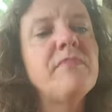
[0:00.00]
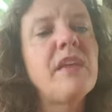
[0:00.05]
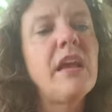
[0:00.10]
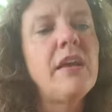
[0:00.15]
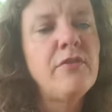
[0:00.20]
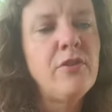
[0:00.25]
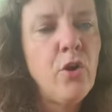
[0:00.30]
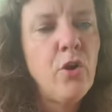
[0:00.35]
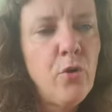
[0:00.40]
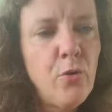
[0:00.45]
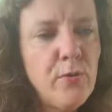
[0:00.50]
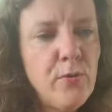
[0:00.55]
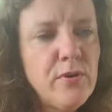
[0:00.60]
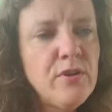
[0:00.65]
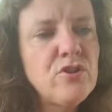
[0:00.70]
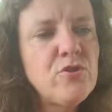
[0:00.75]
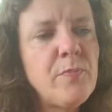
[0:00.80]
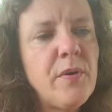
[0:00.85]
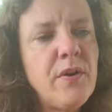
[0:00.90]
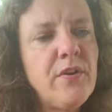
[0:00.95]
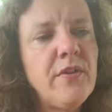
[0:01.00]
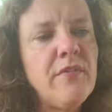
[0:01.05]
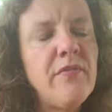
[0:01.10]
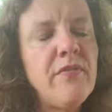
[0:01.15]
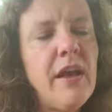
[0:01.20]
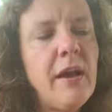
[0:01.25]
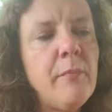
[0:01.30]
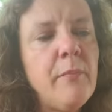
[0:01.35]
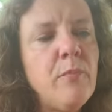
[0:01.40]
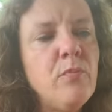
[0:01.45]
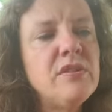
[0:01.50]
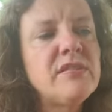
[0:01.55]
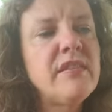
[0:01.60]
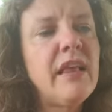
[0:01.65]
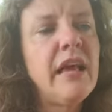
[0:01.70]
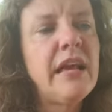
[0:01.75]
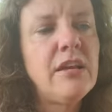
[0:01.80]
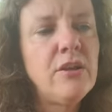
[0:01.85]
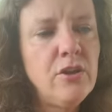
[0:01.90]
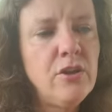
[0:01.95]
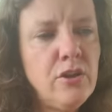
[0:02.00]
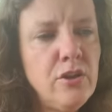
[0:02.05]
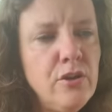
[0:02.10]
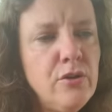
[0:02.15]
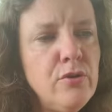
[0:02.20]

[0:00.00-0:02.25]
farm horses. The horse part of them was like